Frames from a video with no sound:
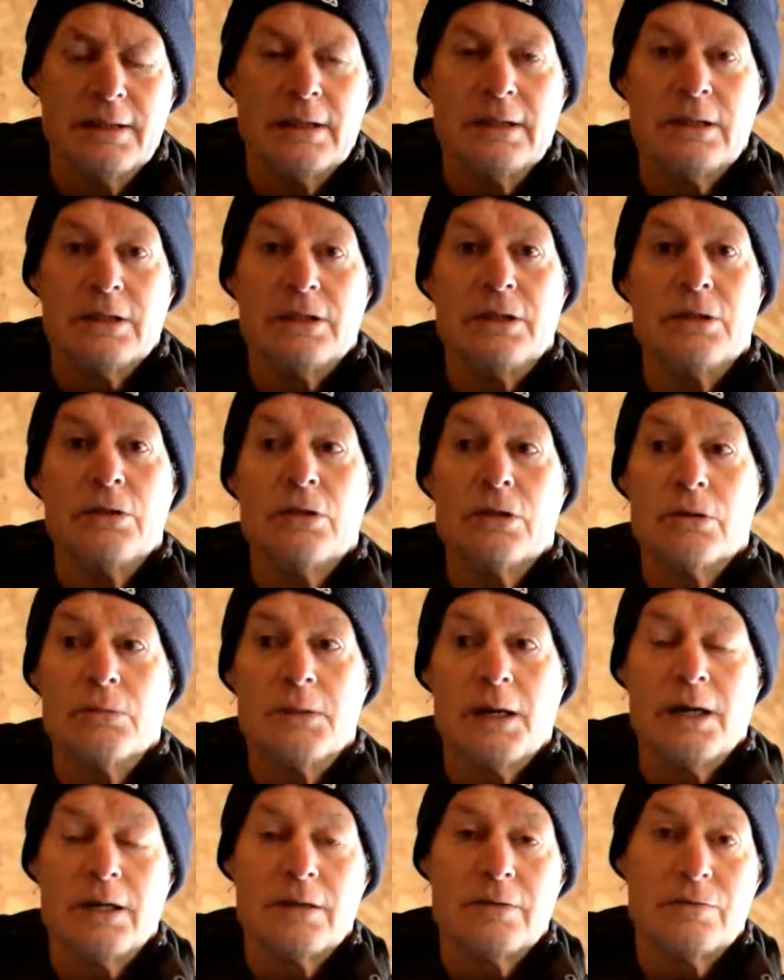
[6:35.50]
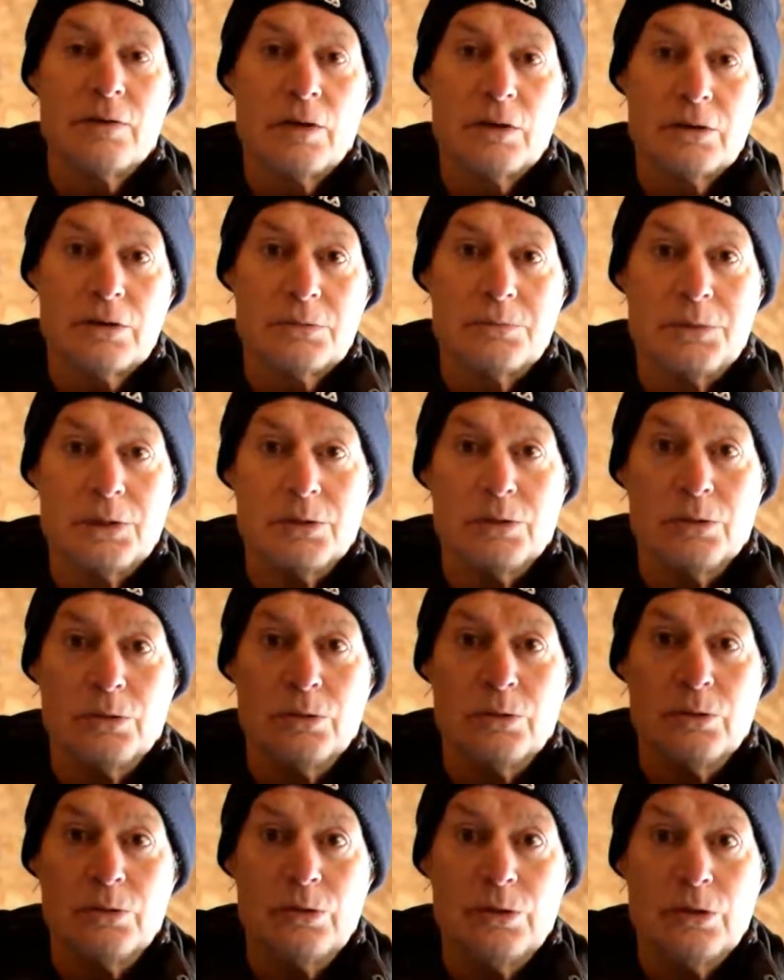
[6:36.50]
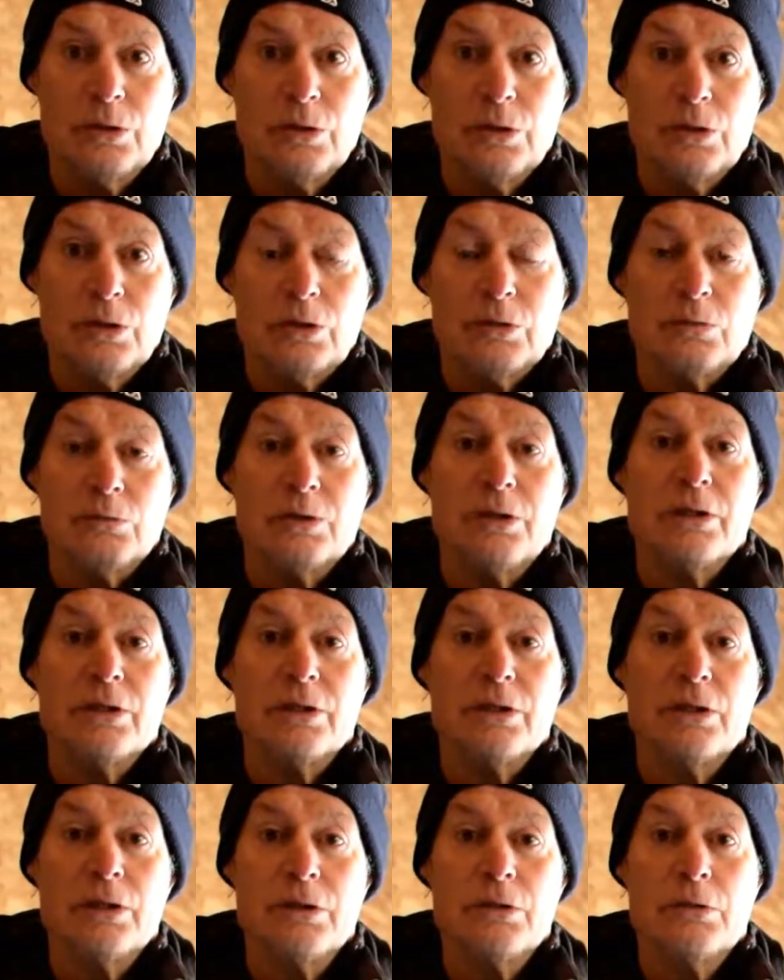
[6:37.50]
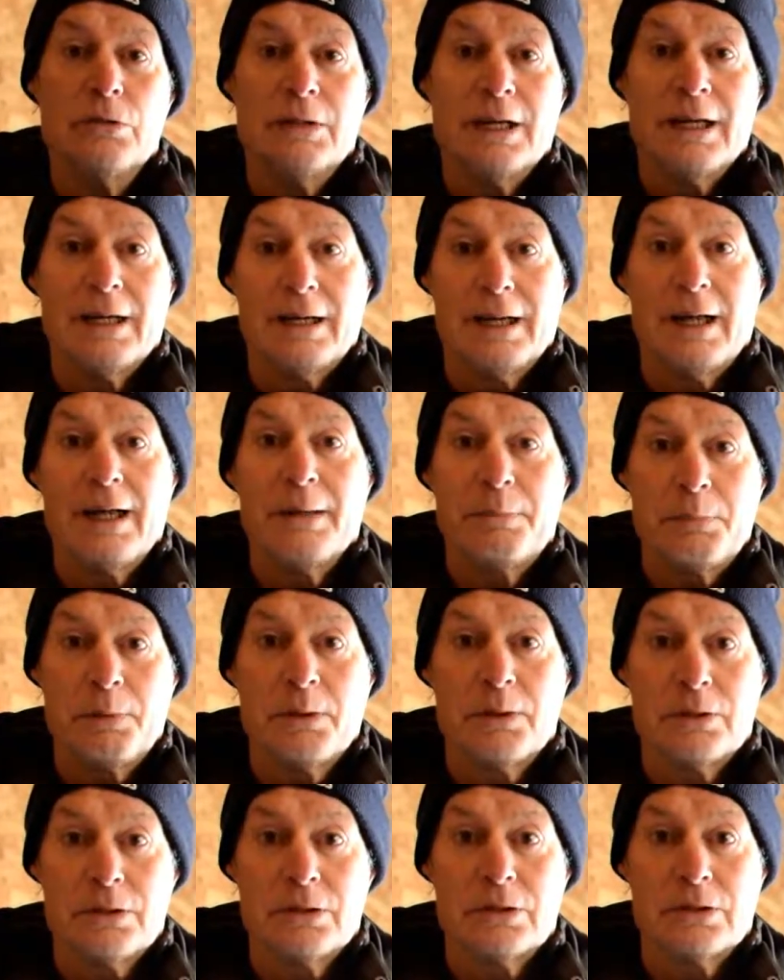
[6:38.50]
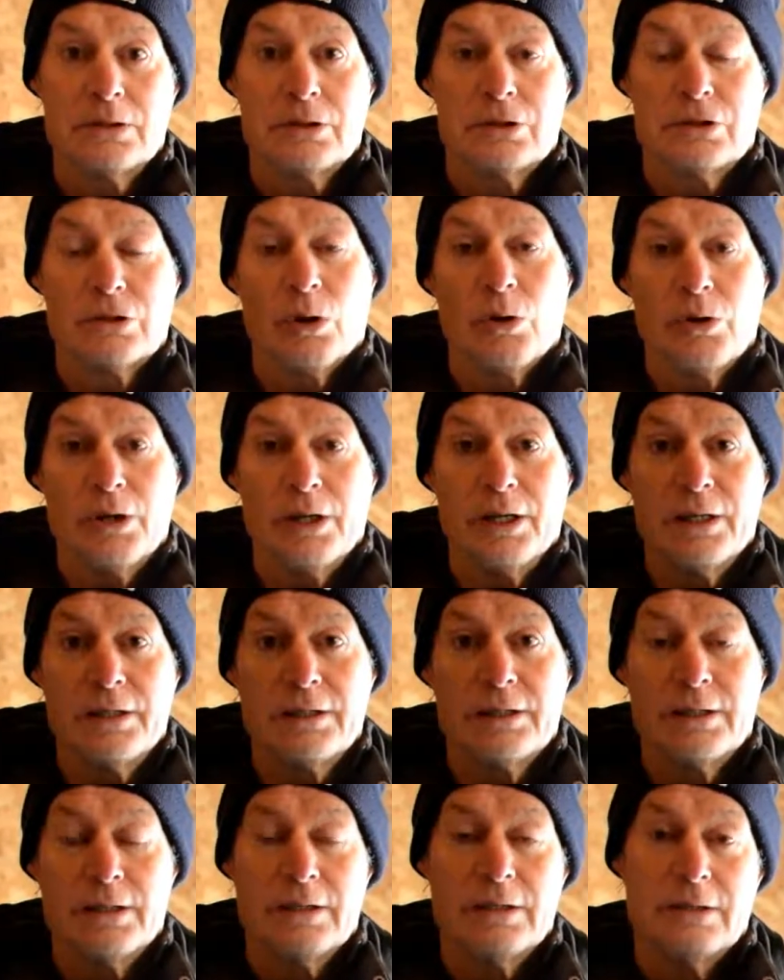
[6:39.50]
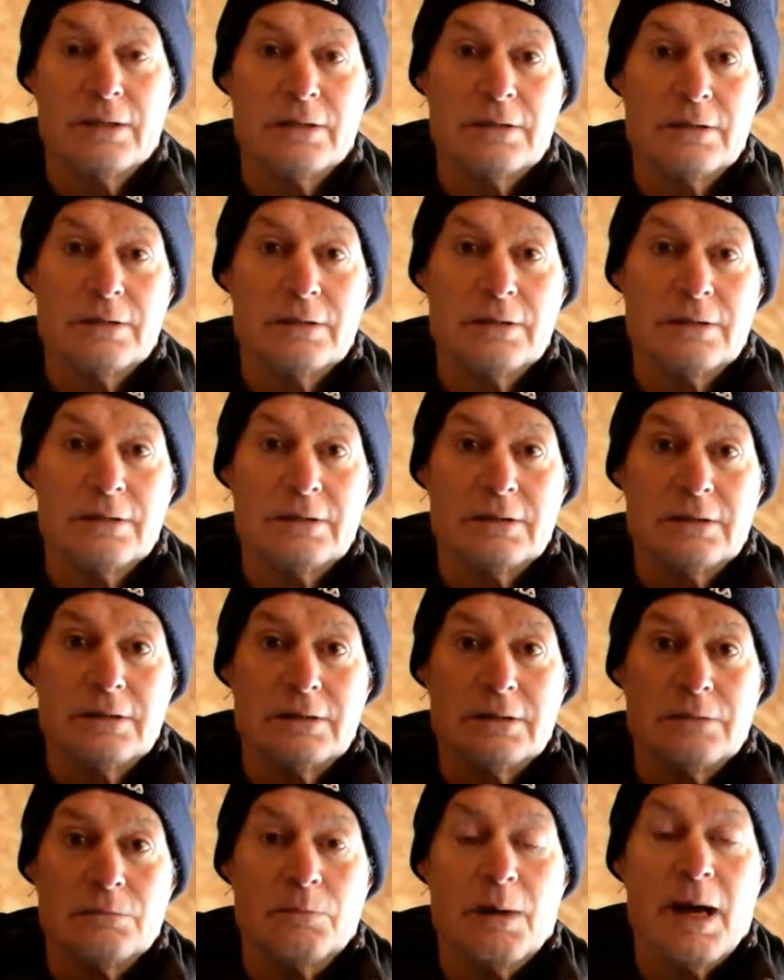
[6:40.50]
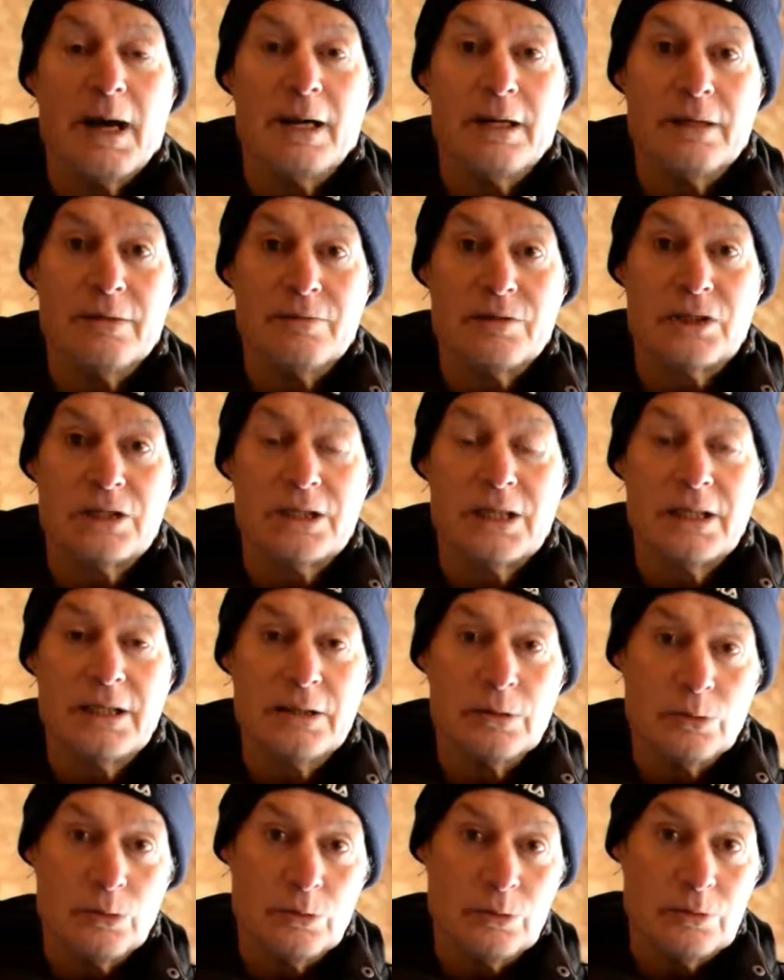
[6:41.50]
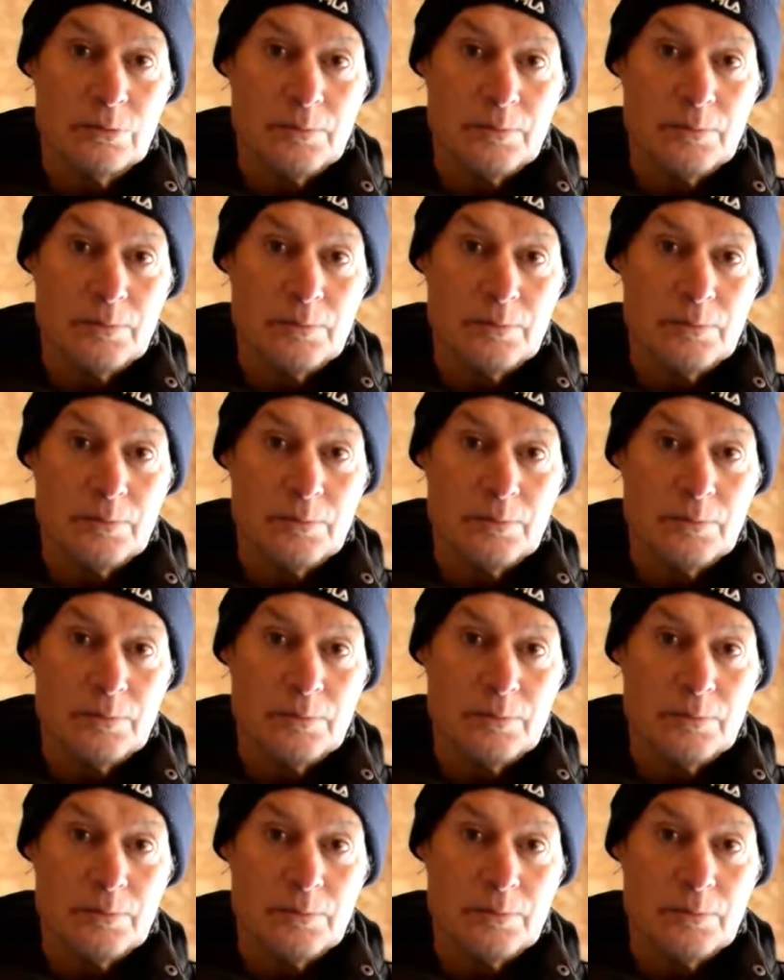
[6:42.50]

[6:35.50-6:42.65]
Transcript: You come out of hospital with a new hip socket made of steel,